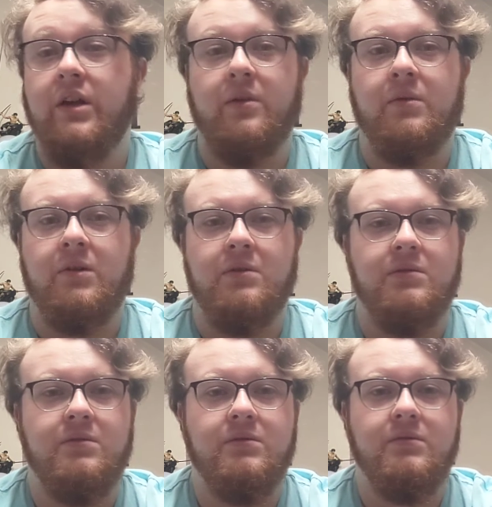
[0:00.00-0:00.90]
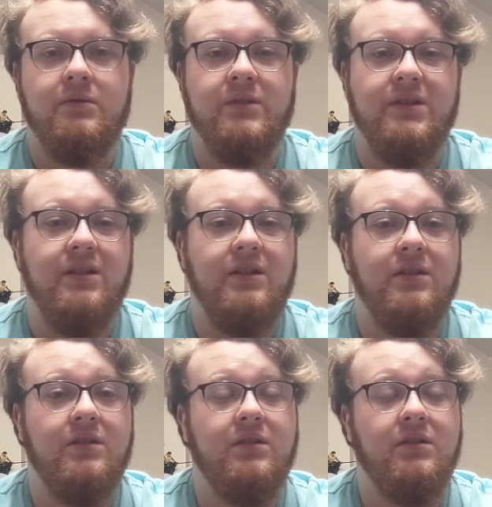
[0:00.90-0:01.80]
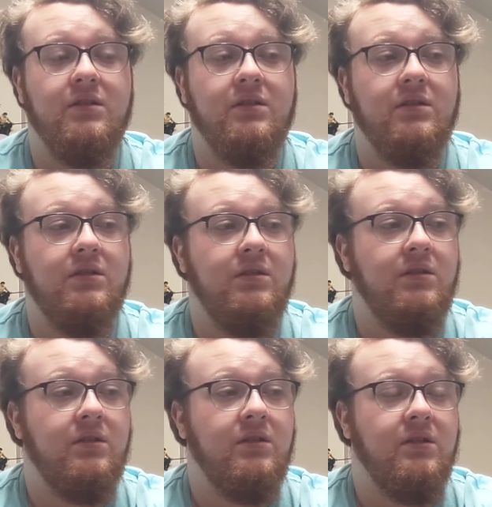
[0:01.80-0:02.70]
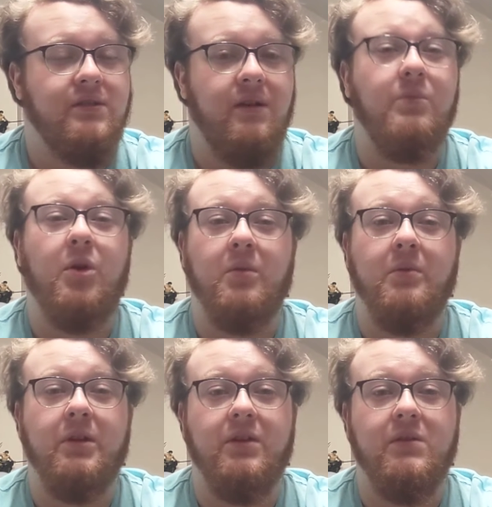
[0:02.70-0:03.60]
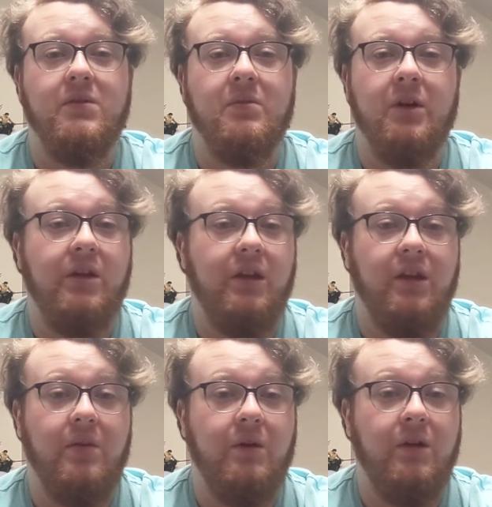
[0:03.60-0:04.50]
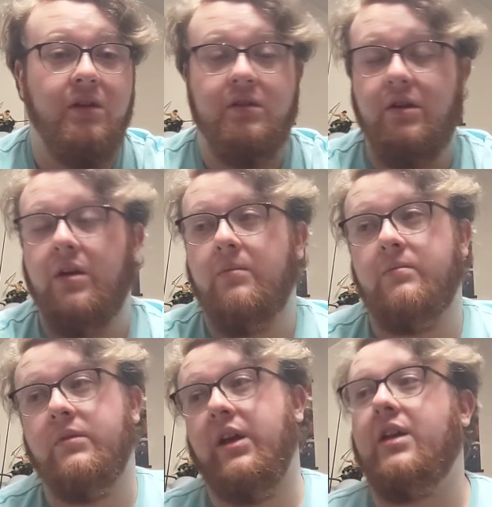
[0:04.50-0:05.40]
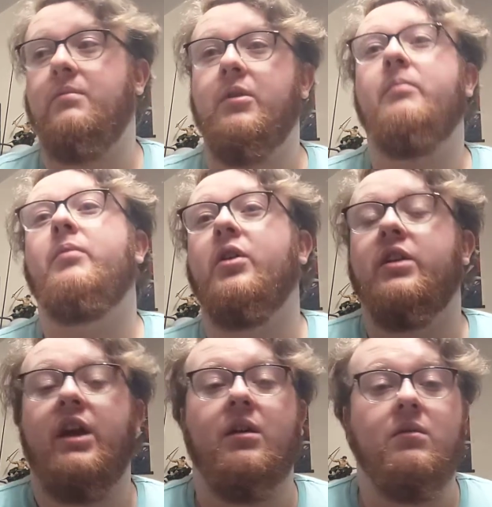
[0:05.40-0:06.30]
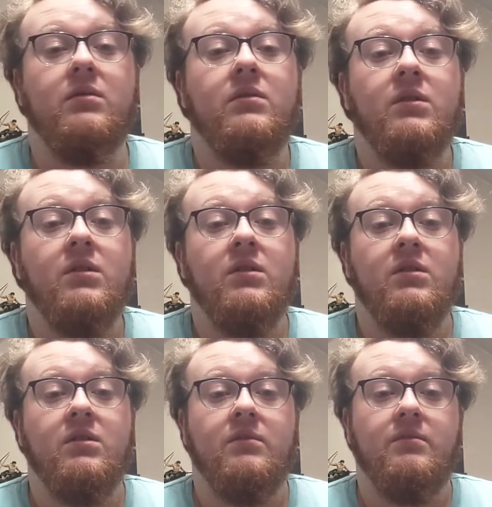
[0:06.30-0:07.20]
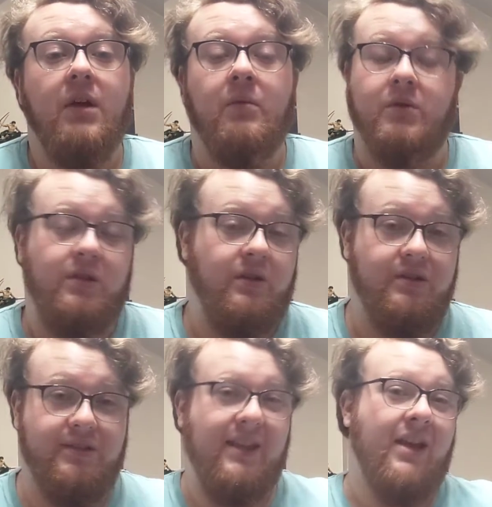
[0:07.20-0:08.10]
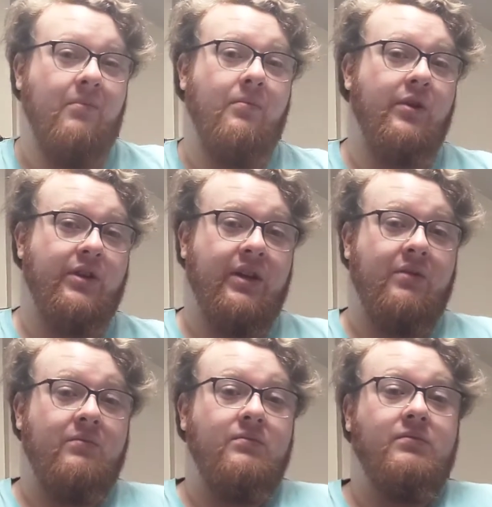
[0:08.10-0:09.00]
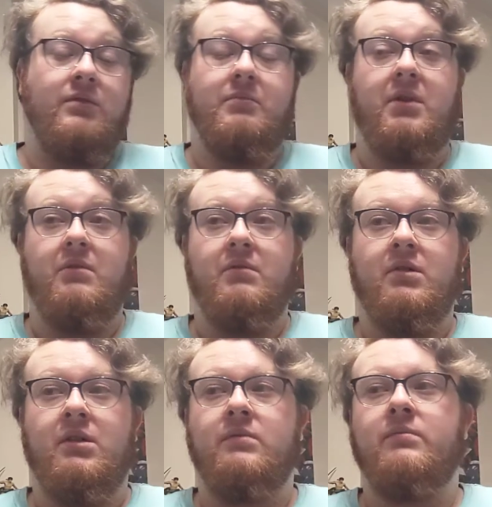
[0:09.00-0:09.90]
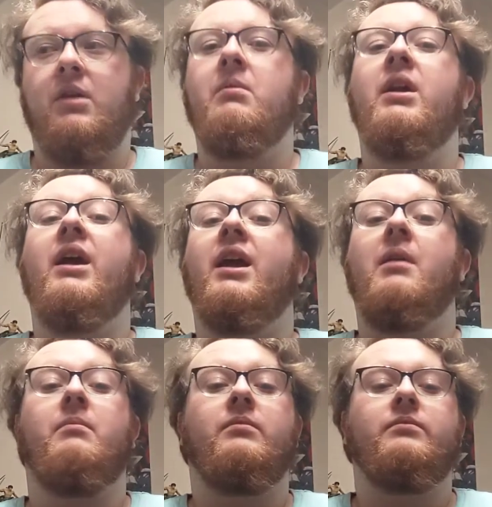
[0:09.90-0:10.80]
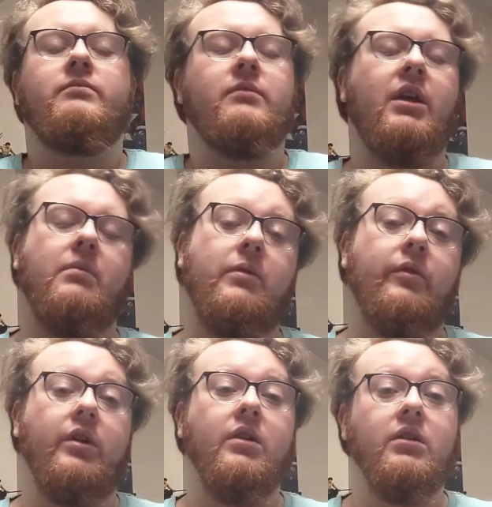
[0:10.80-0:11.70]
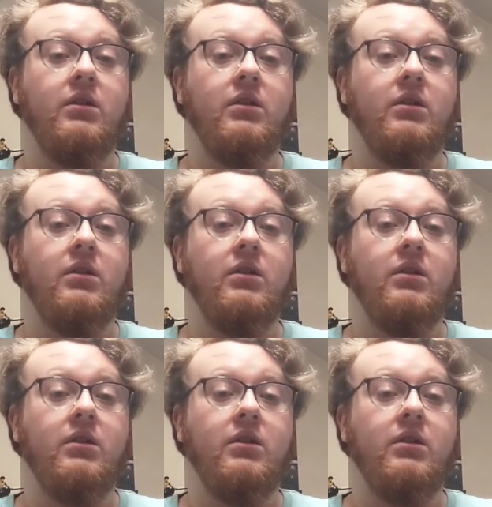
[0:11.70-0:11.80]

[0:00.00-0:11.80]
I don't know. We'll see. Because I could probably use the break anyway. Again, I'm not burnt out. I wouldn't say I'm burnt out. Maybe, maybe I am. I could be wrong.